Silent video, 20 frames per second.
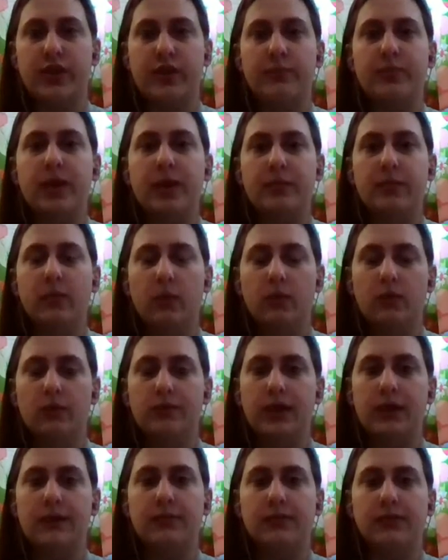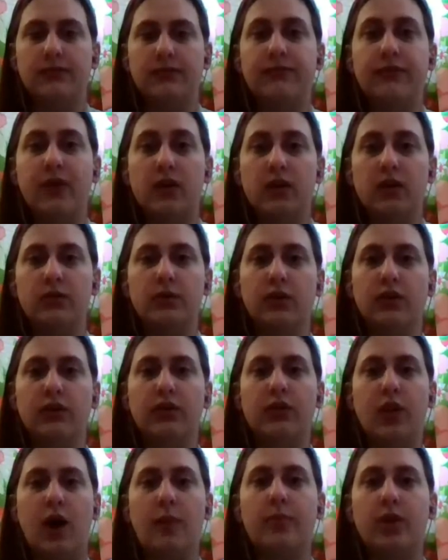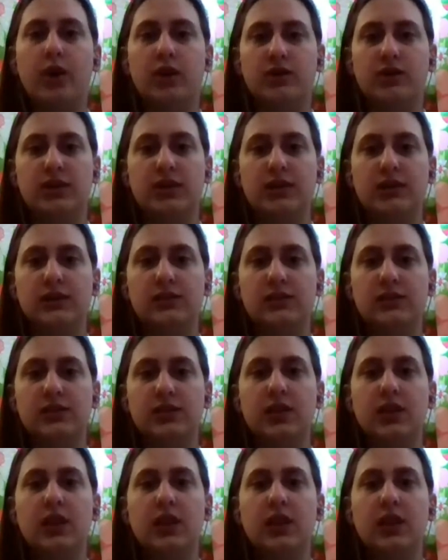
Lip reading: then people will be able to follow your thought process